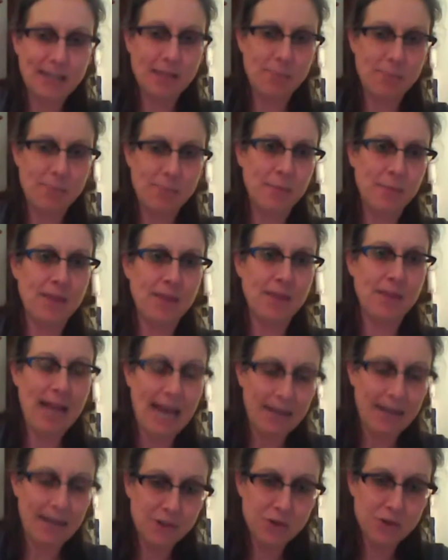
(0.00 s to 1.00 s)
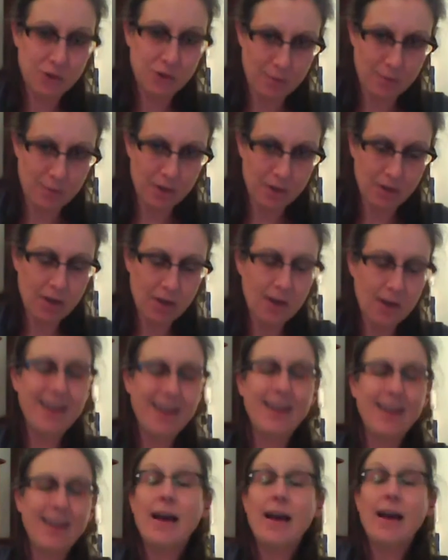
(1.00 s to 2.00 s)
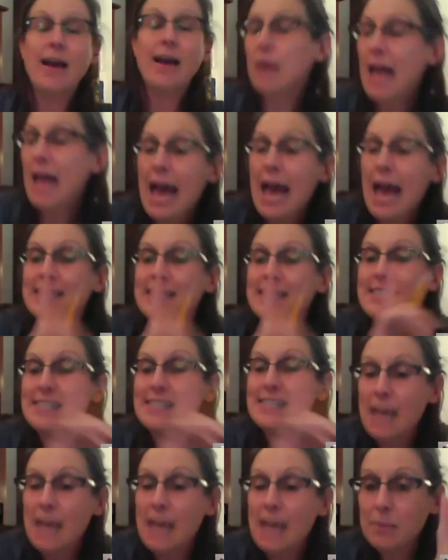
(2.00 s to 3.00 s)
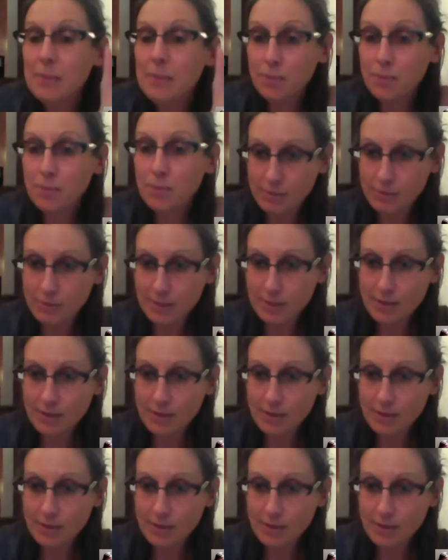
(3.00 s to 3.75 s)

of the people that had the treatment had some improvement.